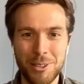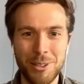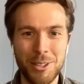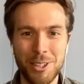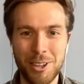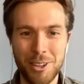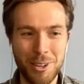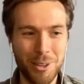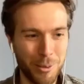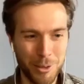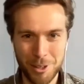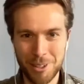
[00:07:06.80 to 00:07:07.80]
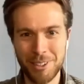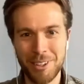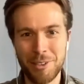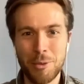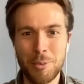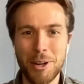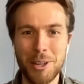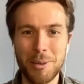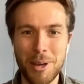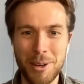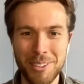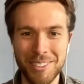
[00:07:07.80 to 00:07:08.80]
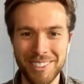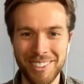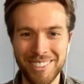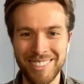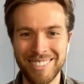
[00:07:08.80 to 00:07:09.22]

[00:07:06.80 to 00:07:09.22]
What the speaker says: to each other and we're talking to everybody about it. So